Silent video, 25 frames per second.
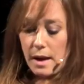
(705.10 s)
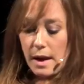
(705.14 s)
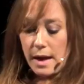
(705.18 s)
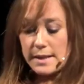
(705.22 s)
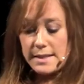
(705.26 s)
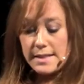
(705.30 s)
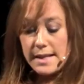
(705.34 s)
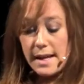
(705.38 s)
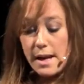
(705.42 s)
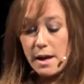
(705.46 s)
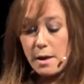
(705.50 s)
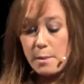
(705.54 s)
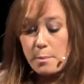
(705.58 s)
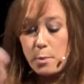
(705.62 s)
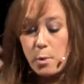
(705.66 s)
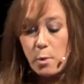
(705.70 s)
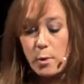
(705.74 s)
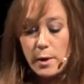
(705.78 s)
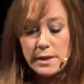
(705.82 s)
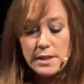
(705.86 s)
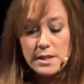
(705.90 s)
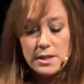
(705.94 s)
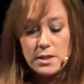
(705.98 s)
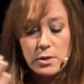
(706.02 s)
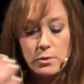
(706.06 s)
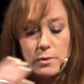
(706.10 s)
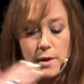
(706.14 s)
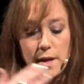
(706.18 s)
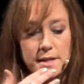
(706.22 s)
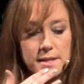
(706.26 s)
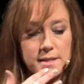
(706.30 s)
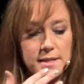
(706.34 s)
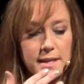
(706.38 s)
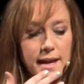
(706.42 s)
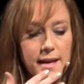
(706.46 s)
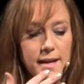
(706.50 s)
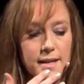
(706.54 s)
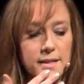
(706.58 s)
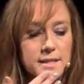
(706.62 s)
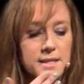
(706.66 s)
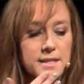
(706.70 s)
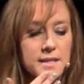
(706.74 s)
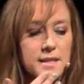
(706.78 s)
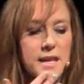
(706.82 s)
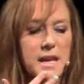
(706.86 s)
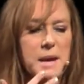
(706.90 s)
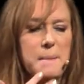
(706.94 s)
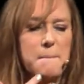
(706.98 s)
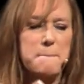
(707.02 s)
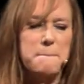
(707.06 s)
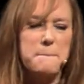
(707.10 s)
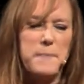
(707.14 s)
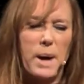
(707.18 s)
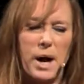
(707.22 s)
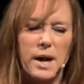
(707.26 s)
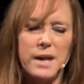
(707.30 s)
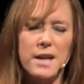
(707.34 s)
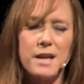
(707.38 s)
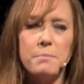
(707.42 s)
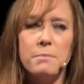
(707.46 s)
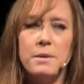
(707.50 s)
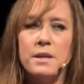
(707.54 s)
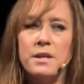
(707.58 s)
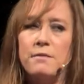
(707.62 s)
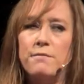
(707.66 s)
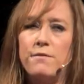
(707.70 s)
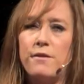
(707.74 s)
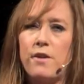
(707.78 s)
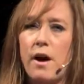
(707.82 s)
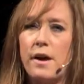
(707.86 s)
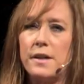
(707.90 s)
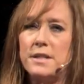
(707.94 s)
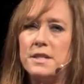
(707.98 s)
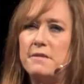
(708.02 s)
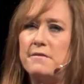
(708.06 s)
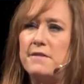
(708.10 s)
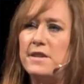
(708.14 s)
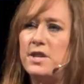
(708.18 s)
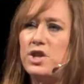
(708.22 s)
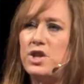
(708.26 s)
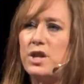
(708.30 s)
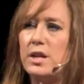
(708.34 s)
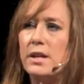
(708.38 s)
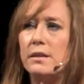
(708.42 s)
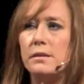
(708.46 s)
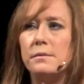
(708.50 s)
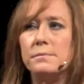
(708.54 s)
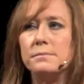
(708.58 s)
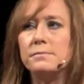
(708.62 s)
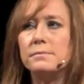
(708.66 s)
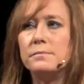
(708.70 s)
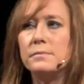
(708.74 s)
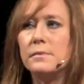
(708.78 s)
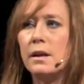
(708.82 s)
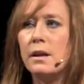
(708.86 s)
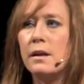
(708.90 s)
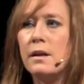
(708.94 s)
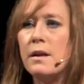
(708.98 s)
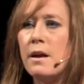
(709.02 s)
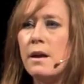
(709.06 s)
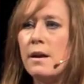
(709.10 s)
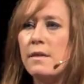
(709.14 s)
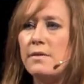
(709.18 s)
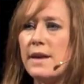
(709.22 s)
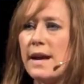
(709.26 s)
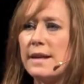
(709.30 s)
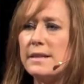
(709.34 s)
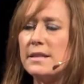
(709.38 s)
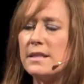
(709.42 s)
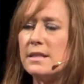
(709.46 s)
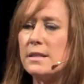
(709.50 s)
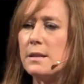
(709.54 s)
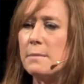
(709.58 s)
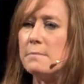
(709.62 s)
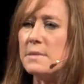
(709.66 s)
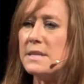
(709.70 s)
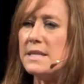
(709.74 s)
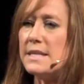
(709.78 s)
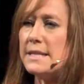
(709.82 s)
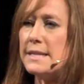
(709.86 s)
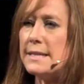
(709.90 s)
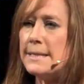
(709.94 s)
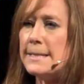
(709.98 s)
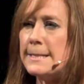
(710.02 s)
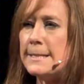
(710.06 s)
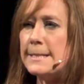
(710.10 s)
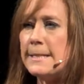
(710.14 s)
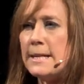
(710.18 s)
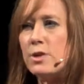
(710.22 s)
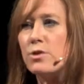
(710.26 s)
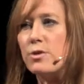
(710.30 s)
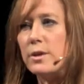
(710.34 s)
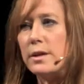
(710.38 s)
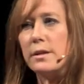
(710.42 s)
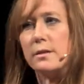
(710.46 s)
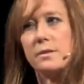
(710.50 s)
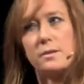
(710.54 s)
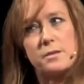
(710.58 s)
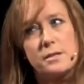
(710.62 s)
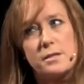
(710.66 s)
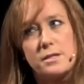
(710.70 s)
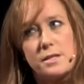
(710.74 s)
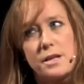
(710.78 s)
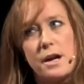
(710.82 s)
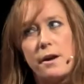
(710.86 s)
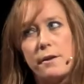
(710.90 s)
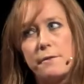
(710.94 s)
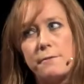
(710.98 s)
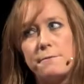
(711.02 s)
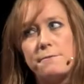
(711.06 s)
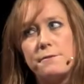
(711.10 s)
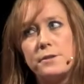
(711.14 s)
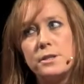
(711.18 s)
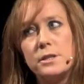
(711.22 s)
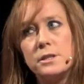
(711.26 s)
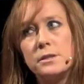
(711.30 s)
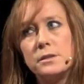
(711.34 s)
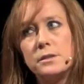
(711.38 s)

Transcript: Isaiah points to us as the embodiment of God's vision. That's some serious stuff.